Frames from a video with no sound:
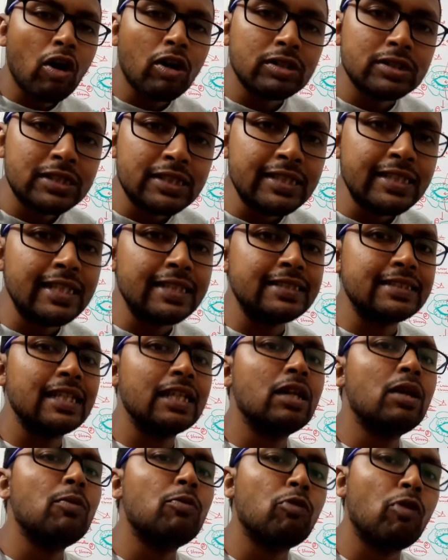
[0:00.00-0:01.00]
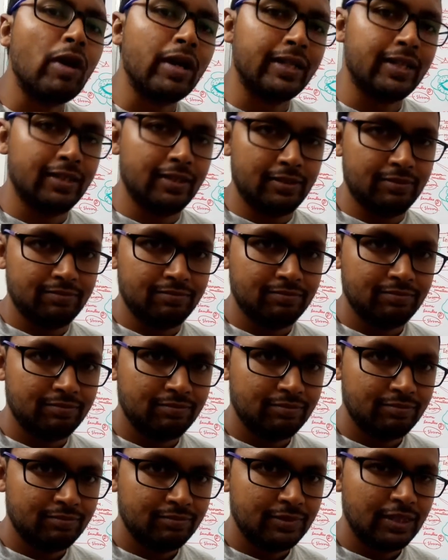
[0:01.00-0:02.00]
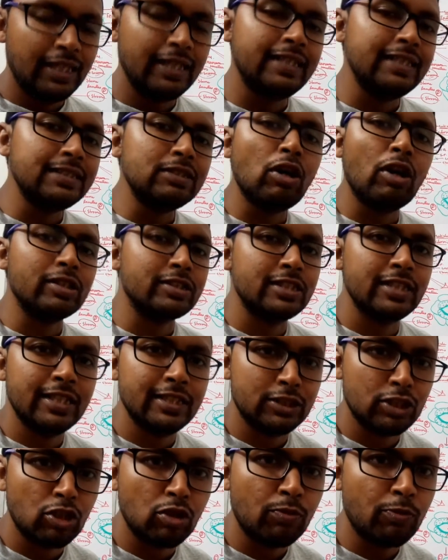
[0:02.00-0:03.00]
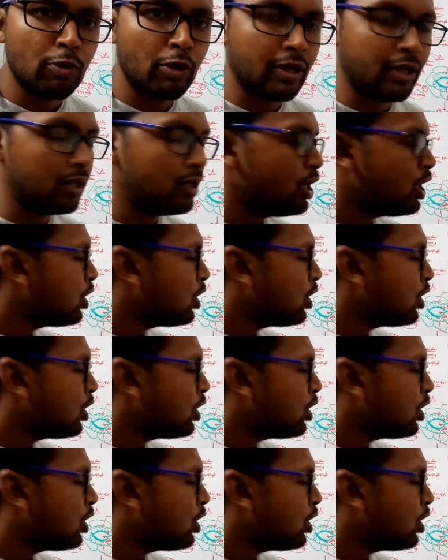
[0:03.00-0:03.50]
oxidation of water. It is oxidation of water.